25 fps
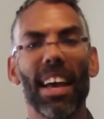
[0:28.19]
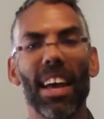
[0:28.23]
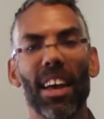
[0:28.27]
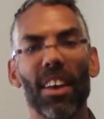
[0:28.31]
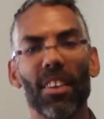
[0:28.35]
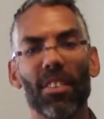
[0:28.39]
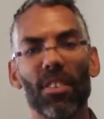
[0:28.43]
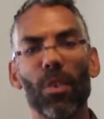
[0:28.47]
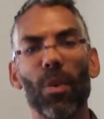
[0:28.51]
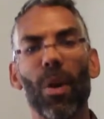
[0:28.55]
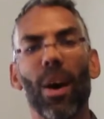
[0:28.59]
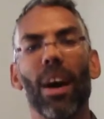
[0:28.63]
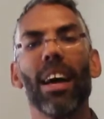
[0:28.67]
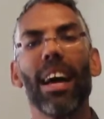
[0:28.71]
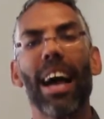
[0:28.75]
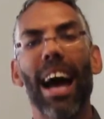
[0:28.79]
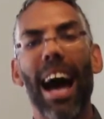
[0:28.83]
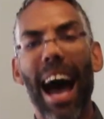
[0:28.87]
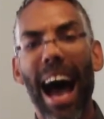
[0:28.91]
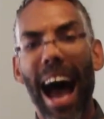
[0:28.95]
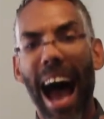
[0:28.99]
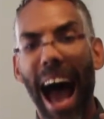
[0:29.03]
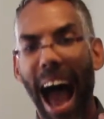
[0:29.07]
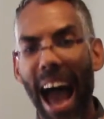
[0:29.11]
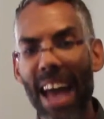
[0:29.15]
So
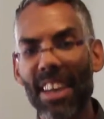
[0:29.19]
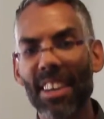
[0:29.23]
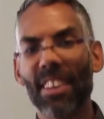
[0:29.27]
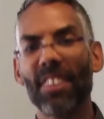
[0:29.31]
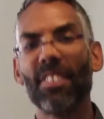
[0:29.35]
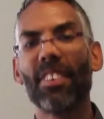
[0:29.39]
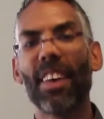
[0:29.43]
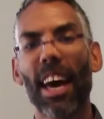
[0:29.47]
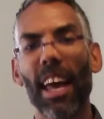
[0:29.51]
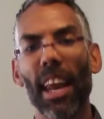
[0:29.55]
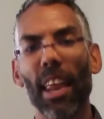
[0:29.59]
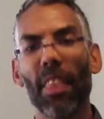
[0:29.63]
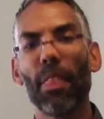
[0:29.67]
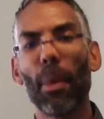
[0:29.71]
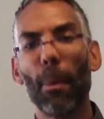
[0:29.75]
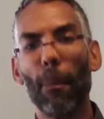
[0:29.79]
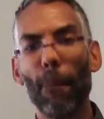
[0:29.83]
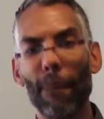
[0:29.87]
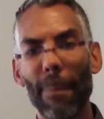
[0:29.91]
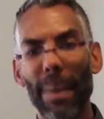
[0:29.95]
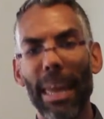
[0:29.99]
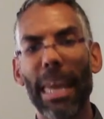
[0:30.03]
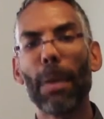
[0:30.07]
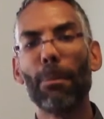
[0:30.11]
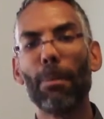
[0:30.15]
I decided that
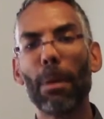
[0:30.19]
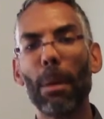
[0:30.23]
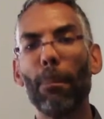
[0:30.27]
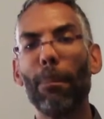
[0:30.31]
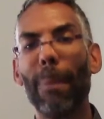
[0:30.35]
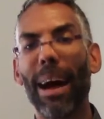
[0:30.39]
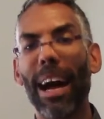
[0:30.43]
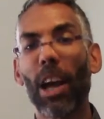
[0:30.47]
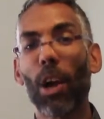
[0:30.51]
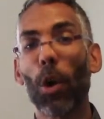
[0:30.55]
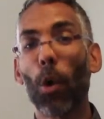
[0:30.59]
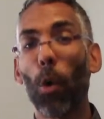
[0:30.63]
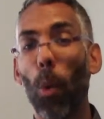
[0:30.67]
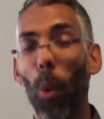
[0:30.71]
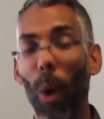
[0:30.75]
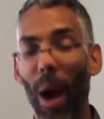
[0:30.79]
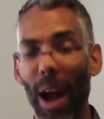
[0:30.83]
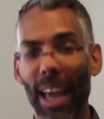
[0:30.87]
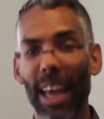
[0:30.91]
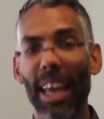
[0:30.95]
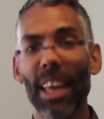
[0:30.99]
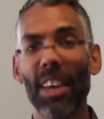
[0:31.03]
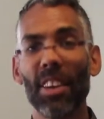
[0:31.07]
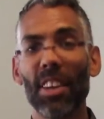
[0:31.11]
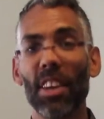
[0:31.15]
maybe my
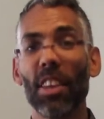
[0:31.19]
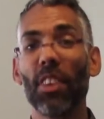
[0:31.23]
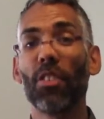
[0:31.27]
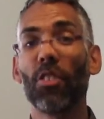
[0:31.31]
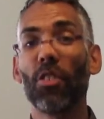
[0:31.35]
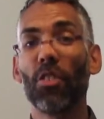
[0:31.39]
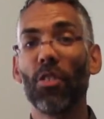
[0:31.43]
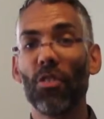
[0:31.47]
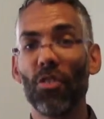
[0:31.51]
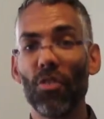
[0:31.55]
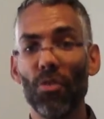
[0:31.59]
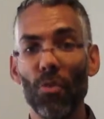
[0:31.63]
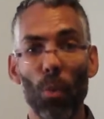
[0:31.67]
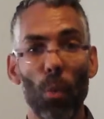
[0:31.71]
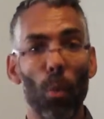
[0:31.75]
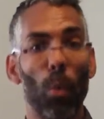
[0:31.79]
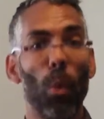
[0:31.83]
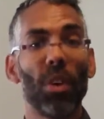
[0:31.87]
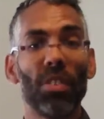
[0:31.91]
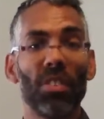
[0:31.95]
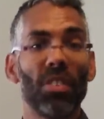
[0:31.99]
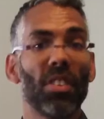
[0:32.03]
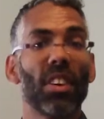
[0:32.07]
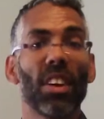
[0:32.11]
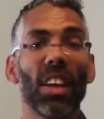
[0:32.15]
quietness
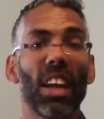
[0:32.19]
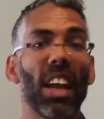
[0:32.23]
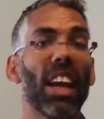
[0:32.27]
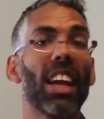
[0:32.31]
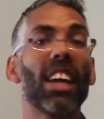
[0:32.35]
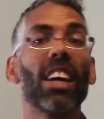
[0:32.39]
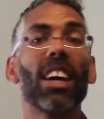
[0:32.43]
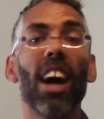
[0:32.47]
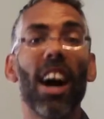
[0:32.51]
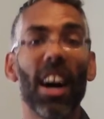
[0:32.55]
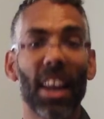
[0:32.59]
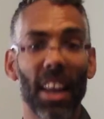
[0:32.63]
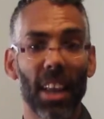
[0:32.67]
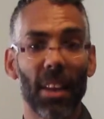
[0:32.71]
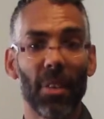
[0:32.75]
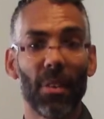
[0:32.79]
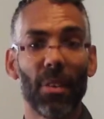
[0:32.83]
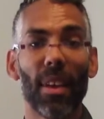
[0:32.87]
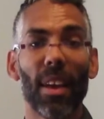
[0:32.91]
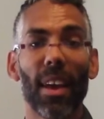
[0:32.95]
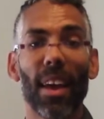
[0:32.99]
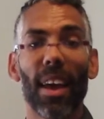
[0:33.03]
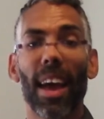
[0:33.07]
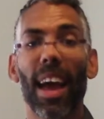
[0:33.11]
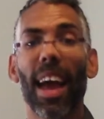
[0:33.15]
wasn't going to cut it,
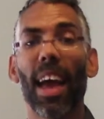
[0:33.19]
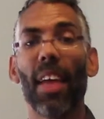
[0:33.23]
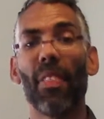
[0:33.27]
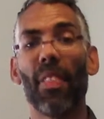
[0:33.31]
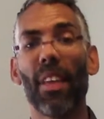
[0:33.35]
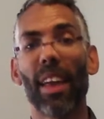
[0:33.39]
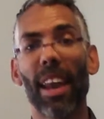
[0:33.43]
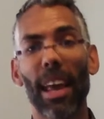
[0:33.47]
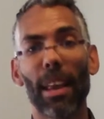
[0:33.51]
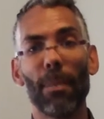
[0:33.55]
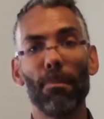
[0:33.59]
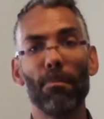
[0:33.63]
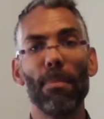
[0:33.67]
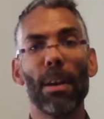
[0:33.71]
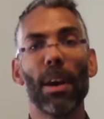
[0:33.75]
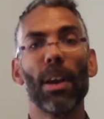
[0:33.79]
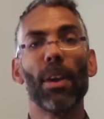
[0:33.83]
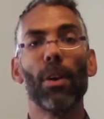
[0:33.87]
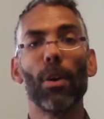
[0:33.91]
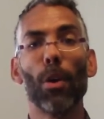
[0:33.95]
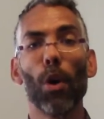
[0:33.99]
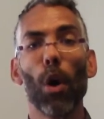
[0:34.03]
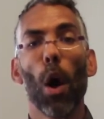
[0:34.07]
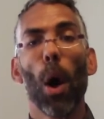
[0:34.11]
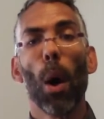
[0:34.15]
and that I'd
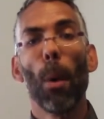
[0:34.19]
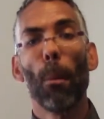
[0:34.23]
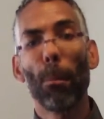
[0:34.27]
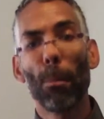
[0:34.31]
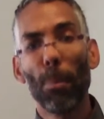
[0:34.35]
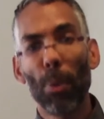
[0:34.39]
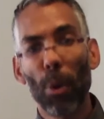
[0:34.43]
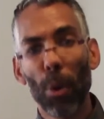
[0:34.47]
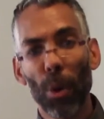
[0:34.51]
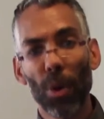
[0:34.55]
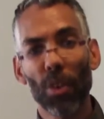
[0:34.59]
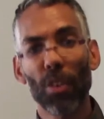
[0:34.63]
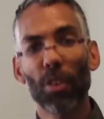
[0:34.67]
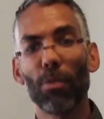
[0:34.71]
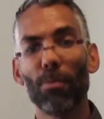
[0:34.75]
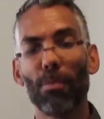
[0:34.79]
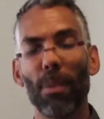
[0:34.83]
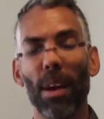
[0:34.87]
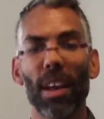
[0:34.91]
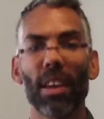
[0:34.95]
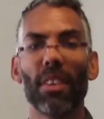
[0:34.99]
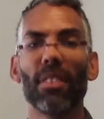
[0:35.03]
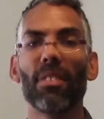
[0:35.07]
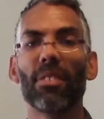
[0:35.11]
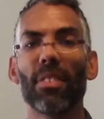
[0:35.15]
better push
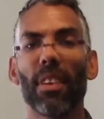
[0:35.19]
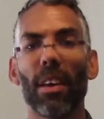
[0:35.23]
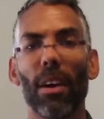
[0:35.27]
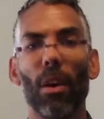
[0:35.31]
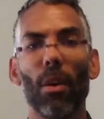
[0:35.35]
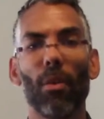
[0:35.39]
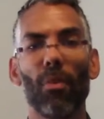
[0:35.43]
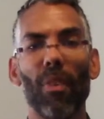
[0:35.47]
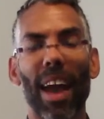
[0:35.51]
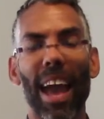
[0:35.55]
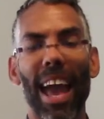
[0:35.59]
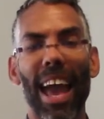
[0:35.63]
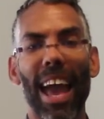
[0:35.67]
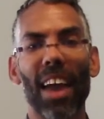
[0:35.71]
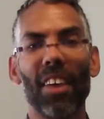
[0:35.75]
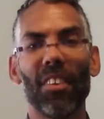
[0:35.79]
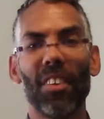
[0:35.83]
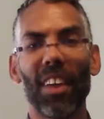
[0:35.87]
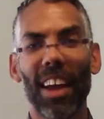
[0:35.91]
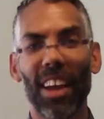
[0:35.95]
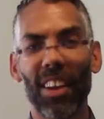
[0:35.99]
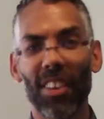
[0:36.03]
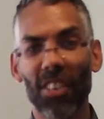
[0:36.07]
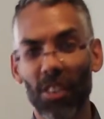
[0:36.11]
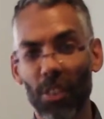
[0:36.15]
myself
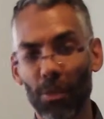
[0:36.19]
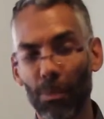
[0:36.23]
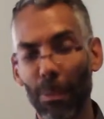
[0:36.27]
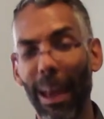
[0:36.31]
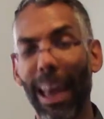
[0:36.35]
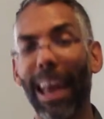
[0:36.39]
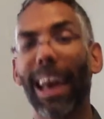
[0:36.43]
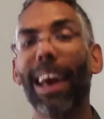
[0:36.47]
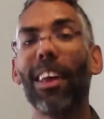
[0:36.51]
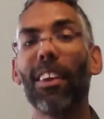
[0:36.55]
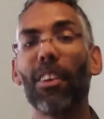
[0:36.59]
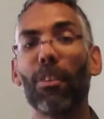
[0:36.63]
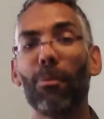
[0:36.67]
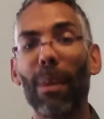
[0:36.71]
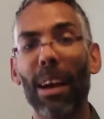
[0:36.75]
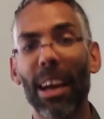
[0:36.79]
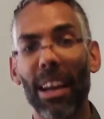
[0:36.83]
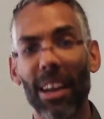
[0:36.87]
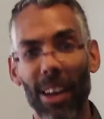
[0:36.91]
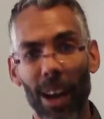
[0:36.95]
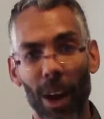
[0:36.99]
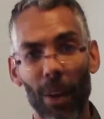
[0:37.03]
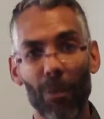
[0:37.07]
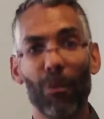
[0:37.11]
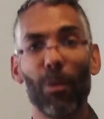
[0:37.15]
and expand my
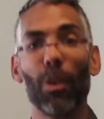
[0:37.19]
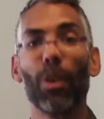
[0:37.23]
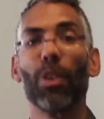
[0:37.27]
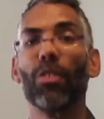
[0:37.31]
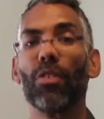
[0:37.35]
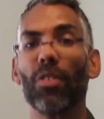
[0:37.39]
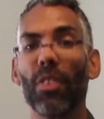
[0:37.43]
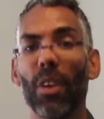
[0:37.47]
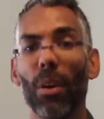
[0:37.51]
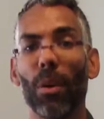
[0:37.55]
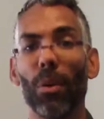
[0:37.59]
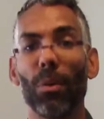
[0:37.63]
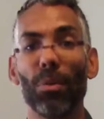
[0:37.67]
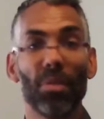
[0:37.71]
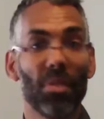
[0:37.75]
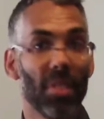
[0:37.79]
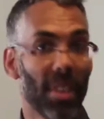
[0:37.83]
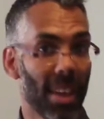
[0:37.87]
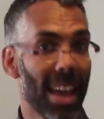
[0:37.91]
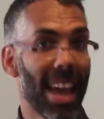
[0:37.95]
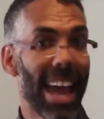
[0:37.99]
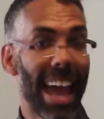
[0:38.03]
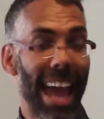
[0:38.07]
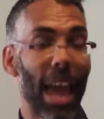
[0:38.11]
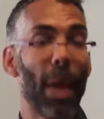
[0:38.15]
comfort zones
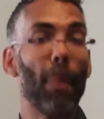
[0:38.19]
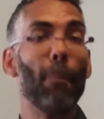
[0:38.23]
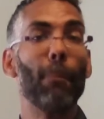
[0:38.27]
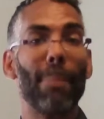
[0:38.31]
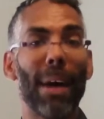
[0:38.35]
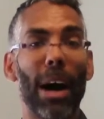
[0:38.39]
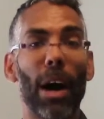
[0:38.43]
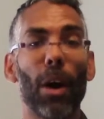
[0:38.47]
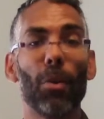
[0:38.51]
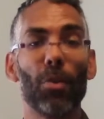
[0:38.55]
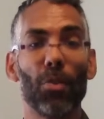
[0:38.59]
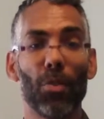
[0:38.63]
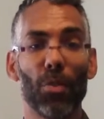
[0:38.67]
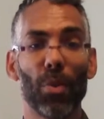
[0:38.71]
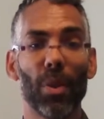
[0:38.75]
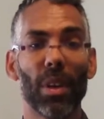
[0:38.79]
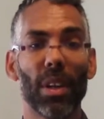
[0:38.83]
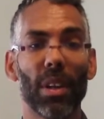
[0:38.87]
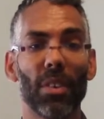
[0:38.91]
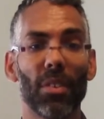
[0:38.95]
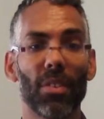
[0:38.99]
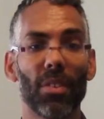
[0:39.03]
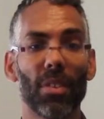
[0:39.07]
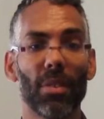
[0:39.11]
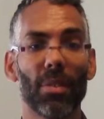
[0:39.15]
and
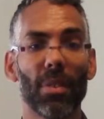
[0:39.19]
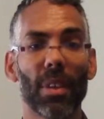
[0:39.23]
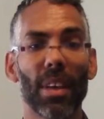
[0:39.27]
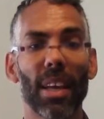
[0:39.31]
boundaries.